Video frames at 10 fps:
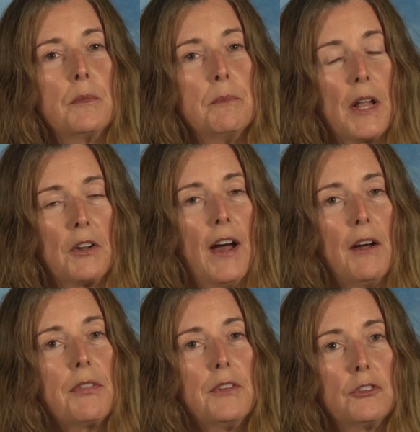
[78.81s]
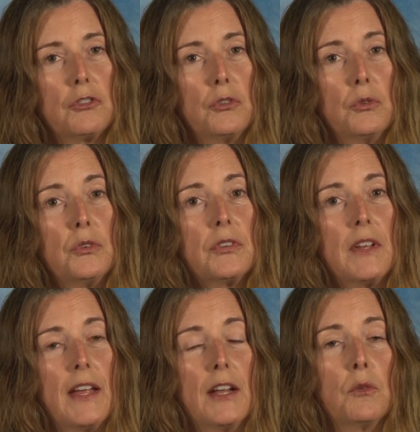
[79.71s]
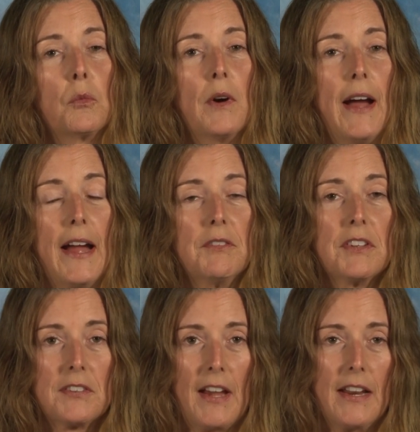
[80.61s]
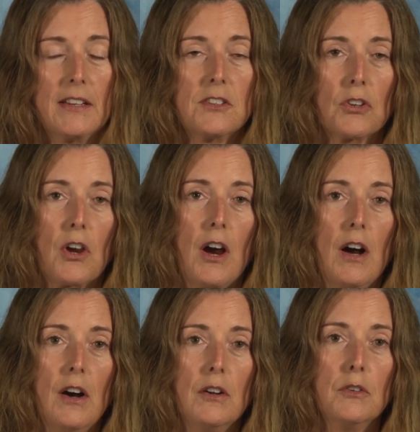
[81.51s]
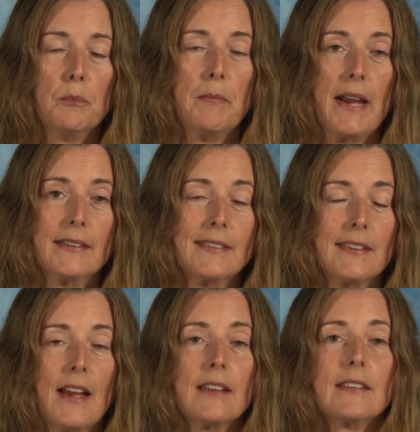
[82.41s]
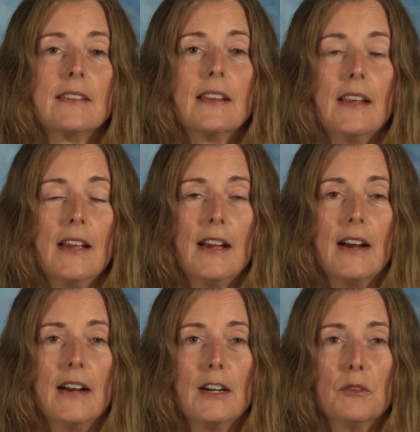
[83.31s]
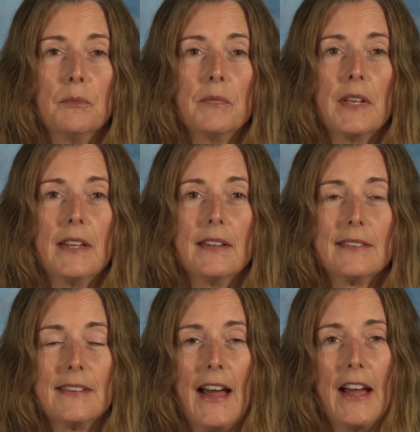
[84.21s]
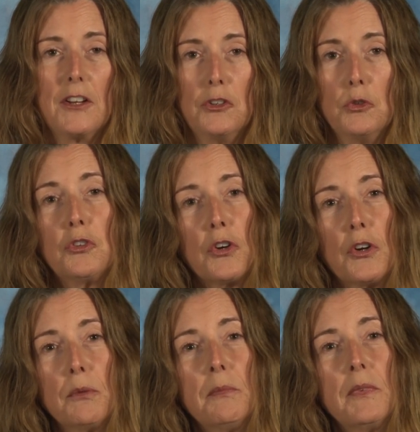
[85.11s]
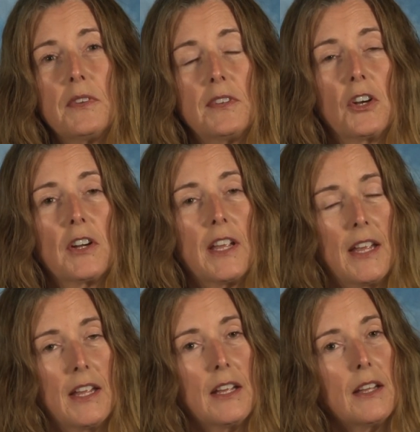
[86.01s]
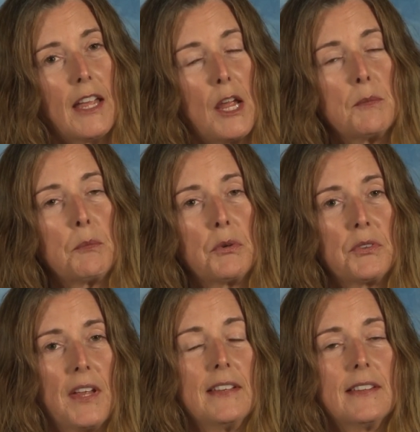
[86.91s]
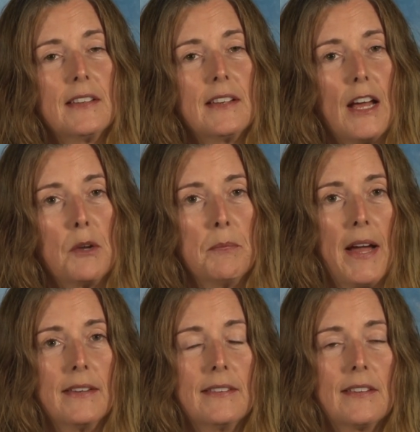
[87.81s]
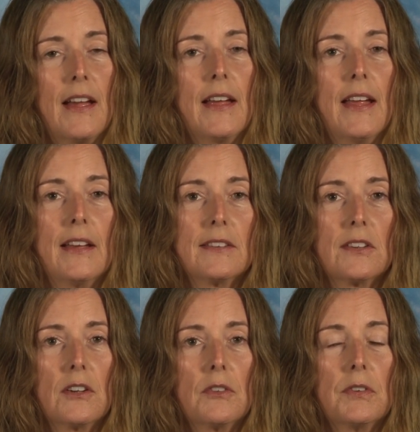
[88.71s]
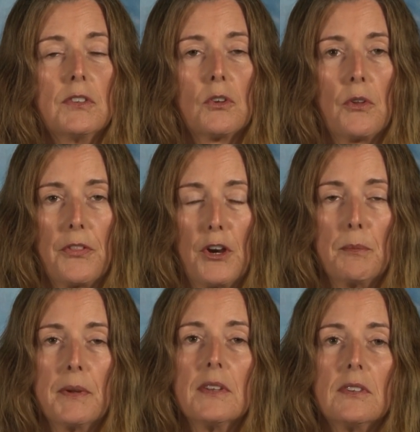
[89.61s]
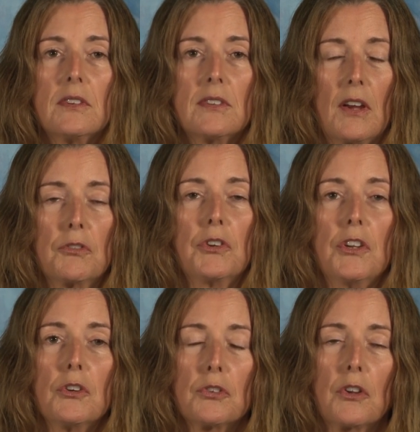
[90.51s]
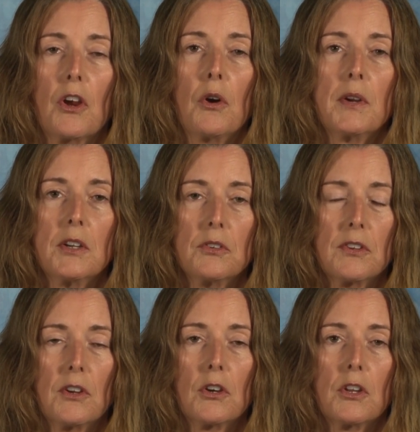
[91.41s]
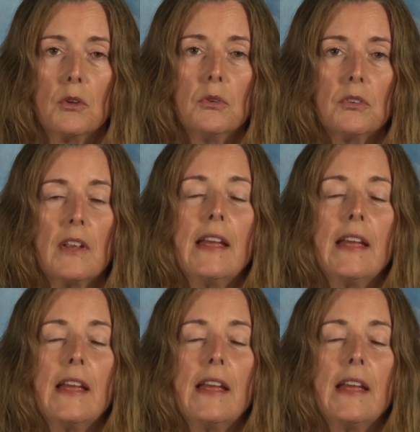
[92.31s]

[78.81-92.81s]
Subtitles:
mental health issues and what I've decided to call mindset. It is not a new term. Sarah King came and presented on mindset as a physical therapist several years ago here in Syracuse.